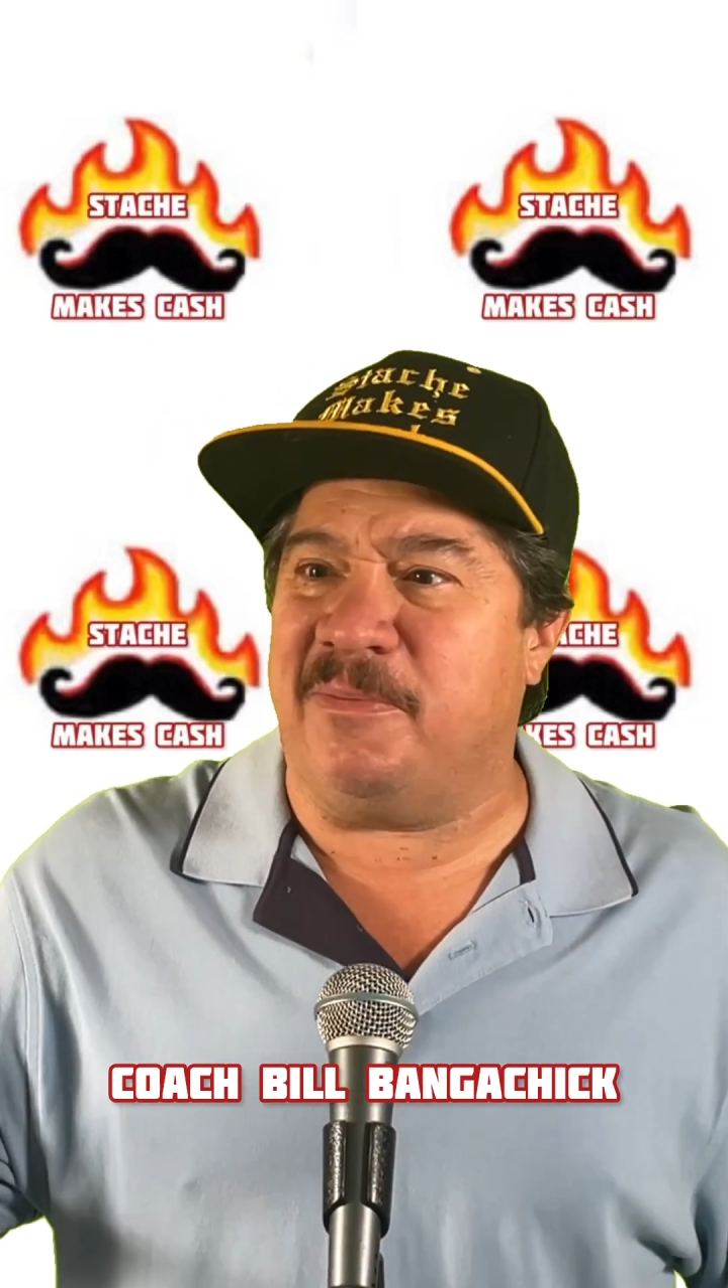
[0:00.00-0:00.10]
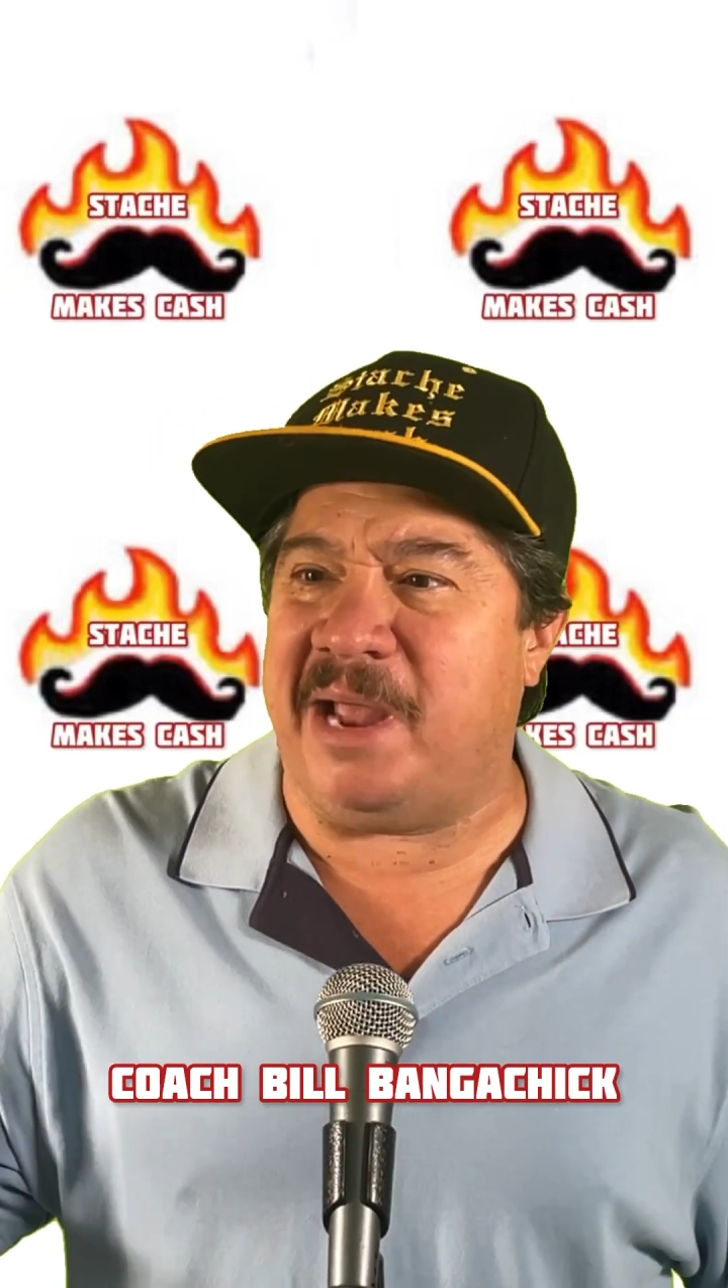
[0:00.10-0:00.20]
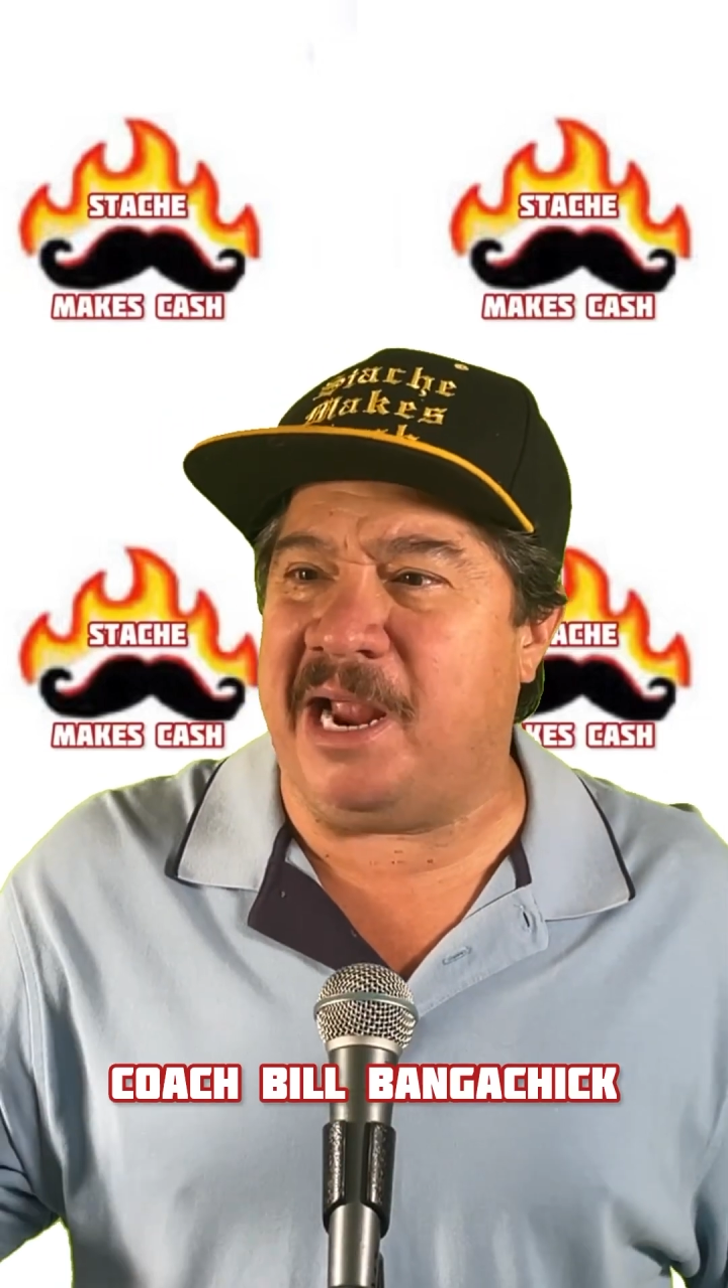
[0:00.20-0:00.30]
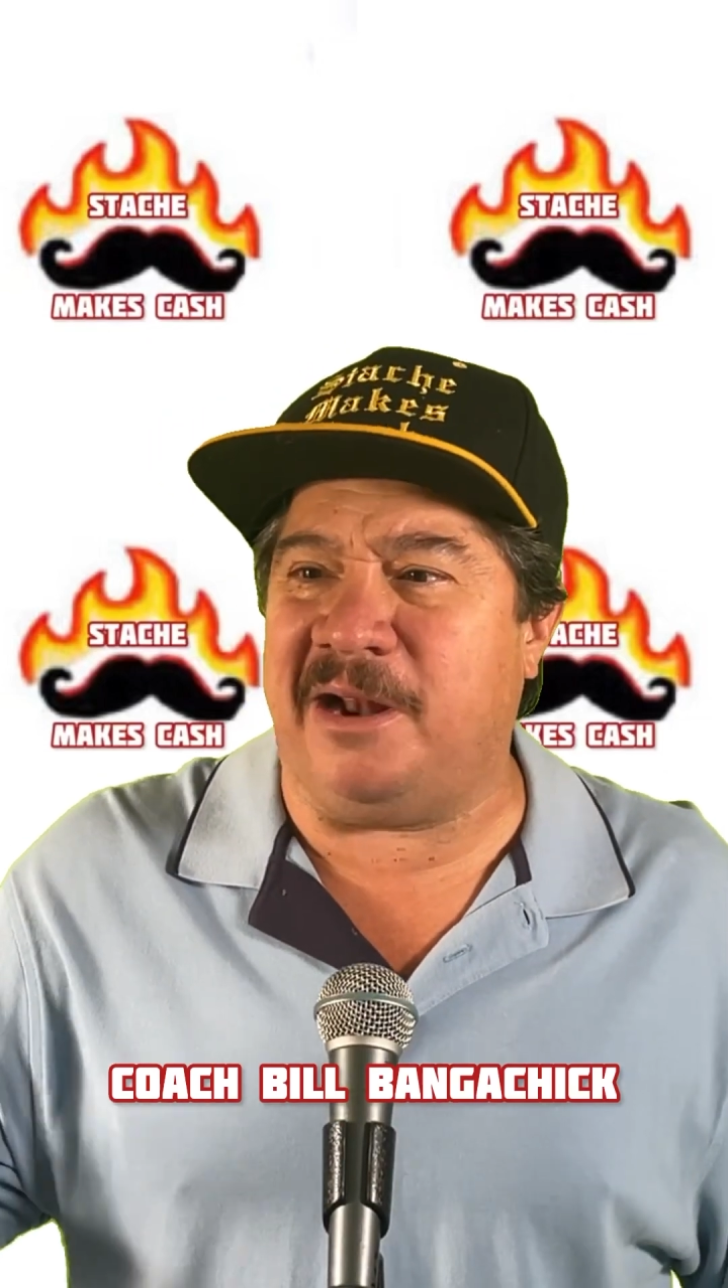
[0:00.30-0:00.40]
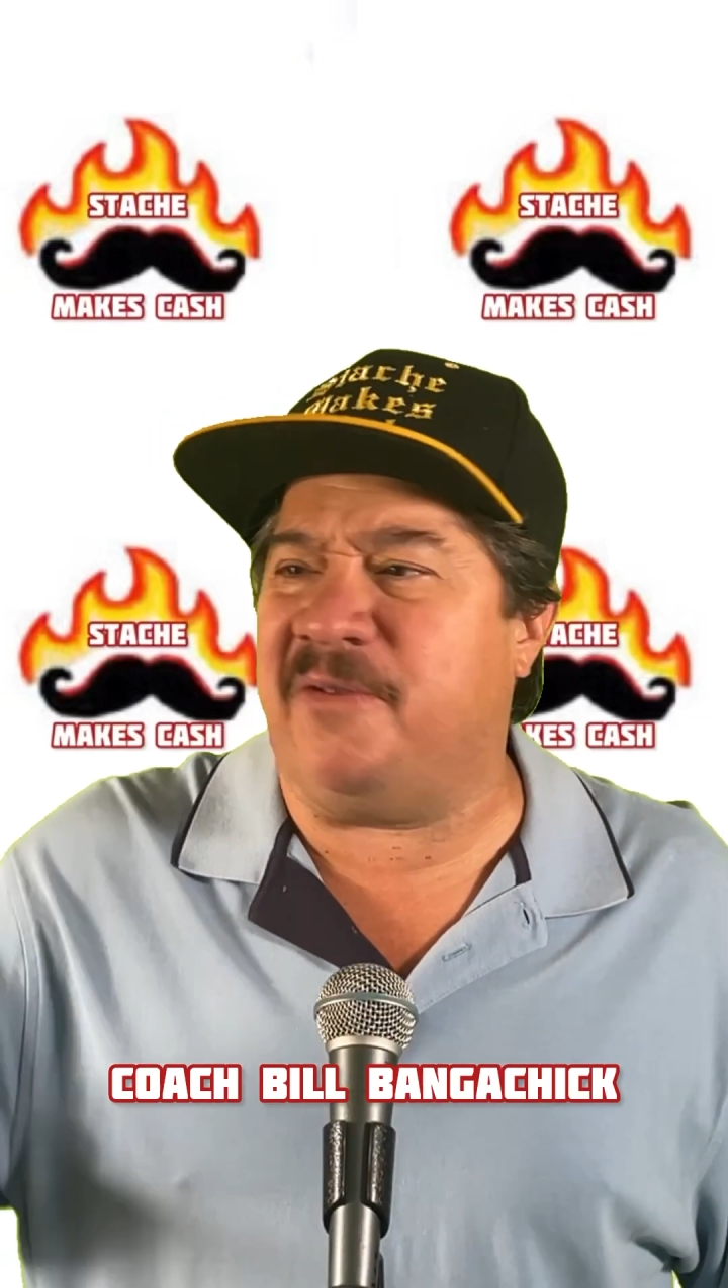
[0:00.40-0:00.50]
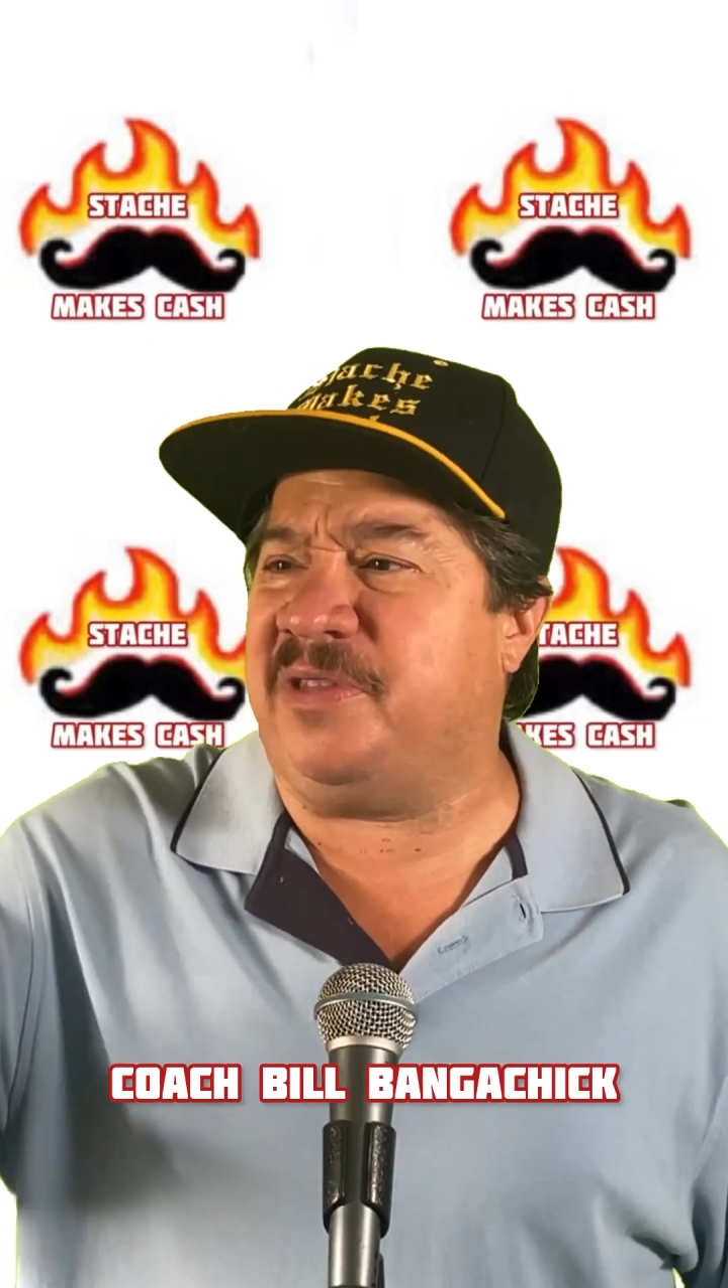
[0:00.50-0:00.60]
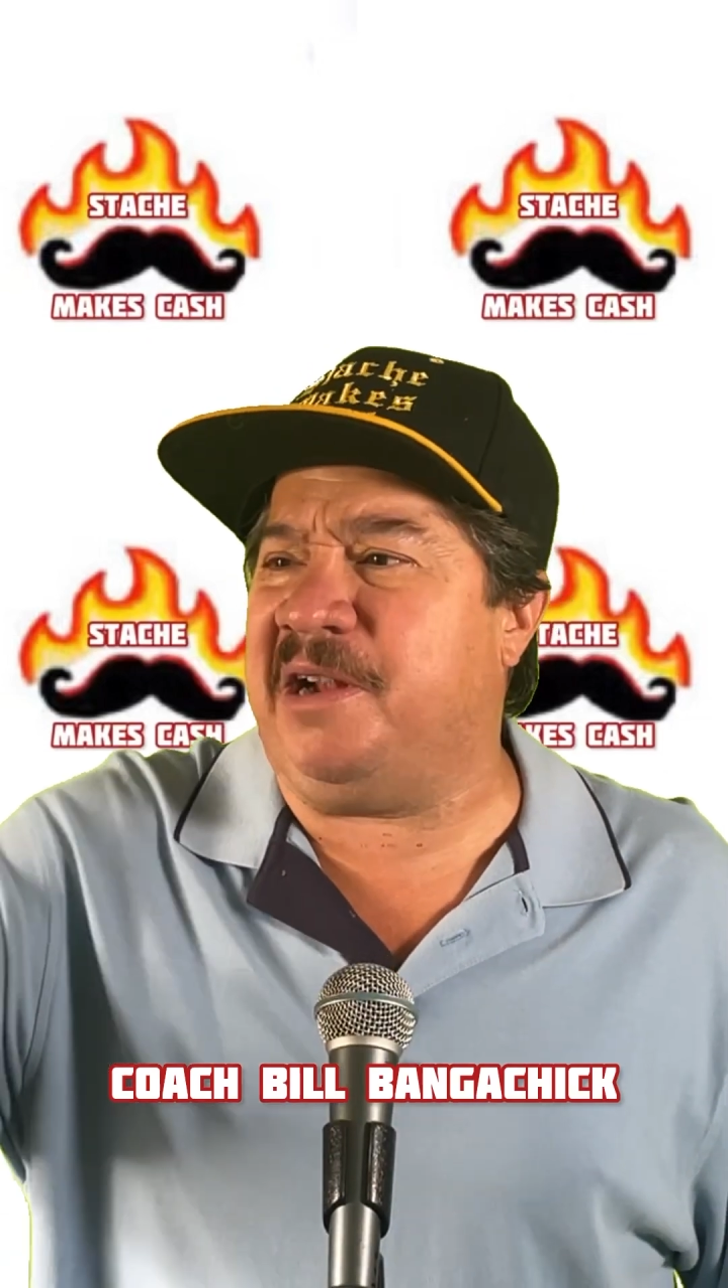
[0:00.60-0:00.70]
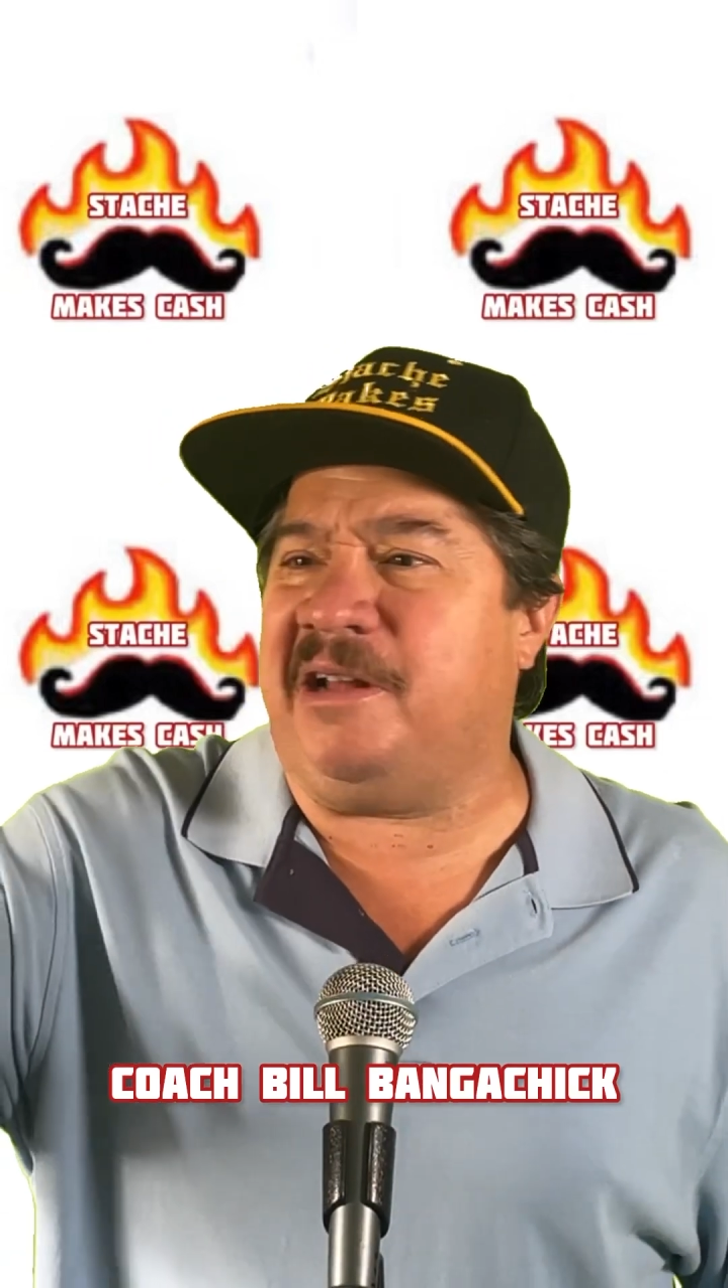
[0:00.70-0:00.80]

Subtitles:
man, over there